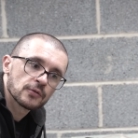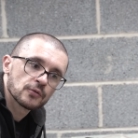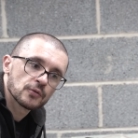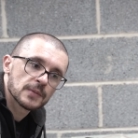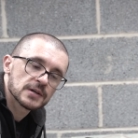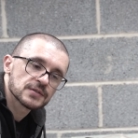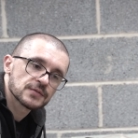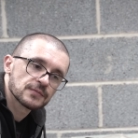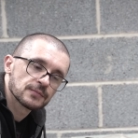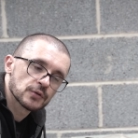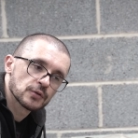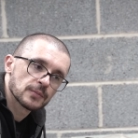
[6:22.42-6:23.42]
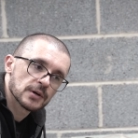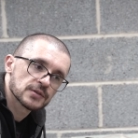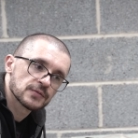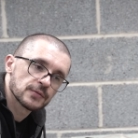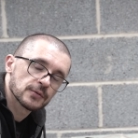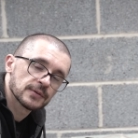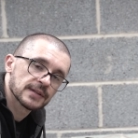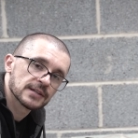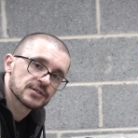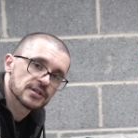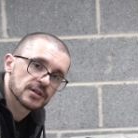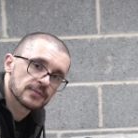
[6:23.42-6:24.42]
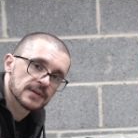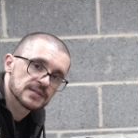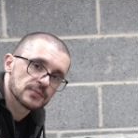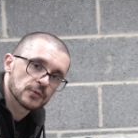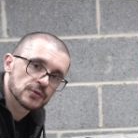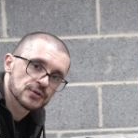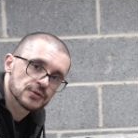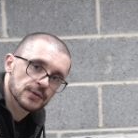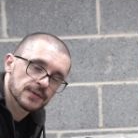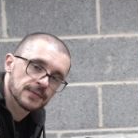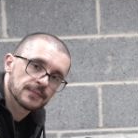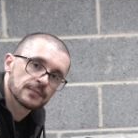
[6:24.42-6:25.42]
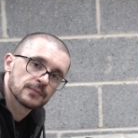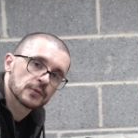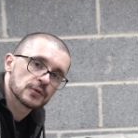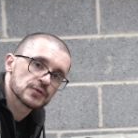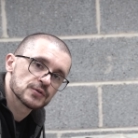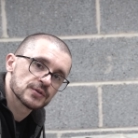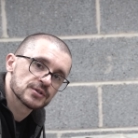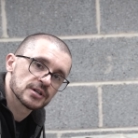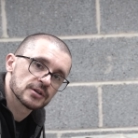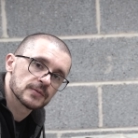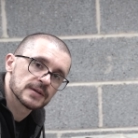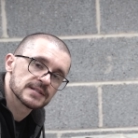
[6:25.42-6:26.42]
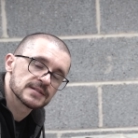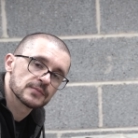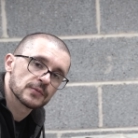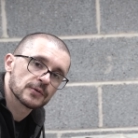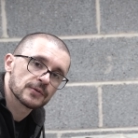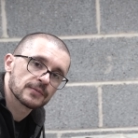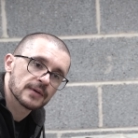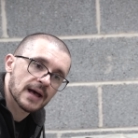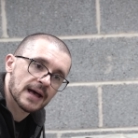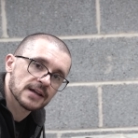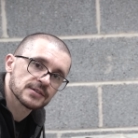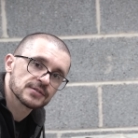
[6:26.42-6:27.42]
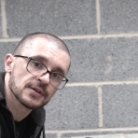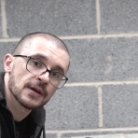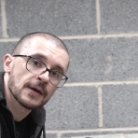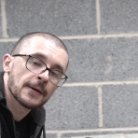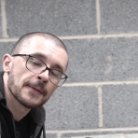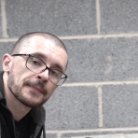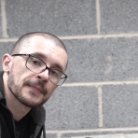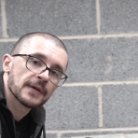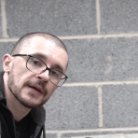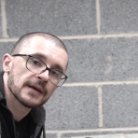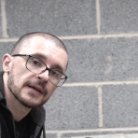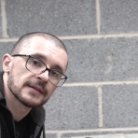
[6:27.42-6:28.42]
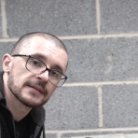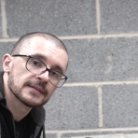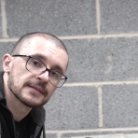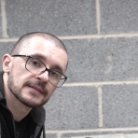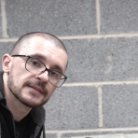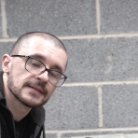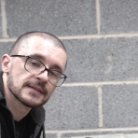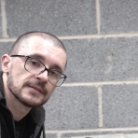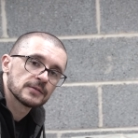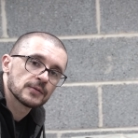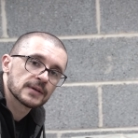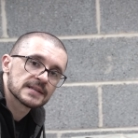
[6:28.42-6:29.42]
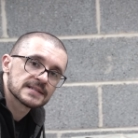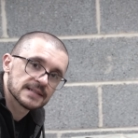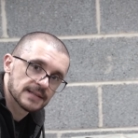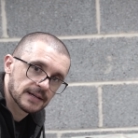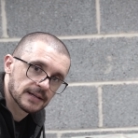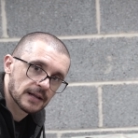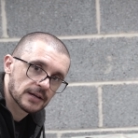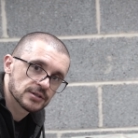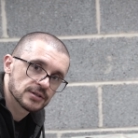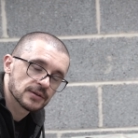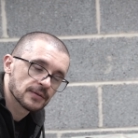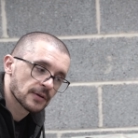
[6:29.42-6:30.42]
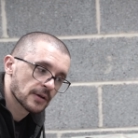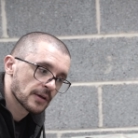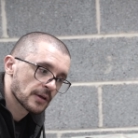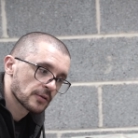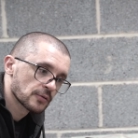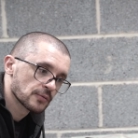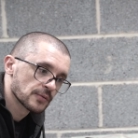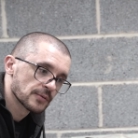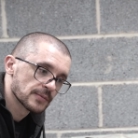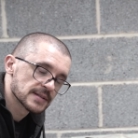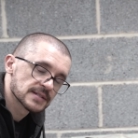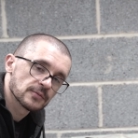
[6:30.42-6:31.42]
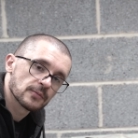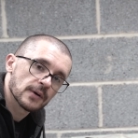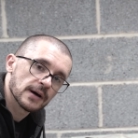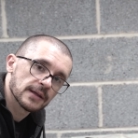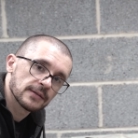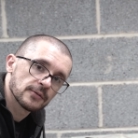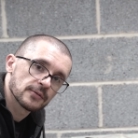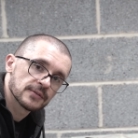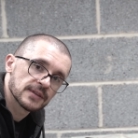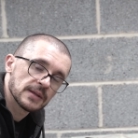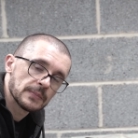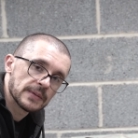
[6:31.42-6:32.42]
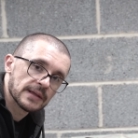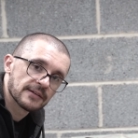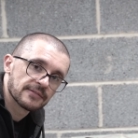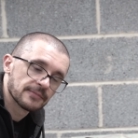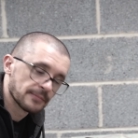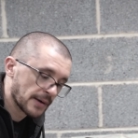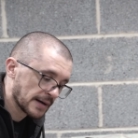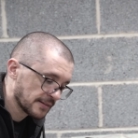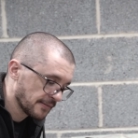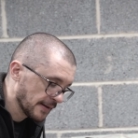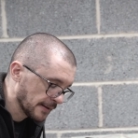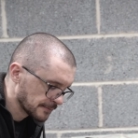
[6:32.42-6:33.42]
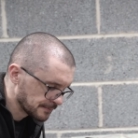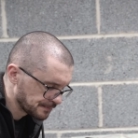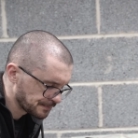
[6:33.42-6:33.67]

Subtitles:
too much fuel that generates more soot. More soot generates more ash, and you can see the connection to the reason why your DPF might fail.